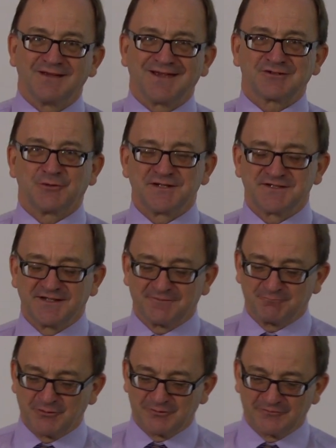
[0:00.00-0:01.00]
X Y Z
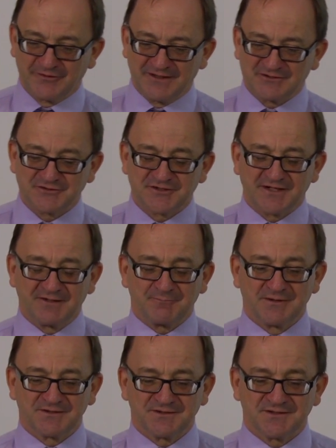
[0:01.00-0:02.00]
model financial
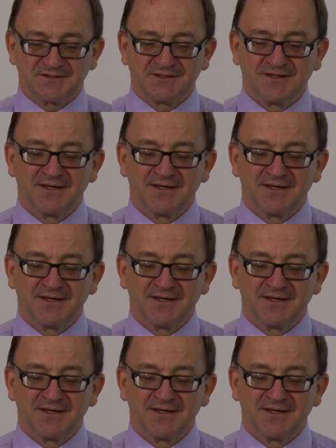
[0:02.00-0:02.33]
statements.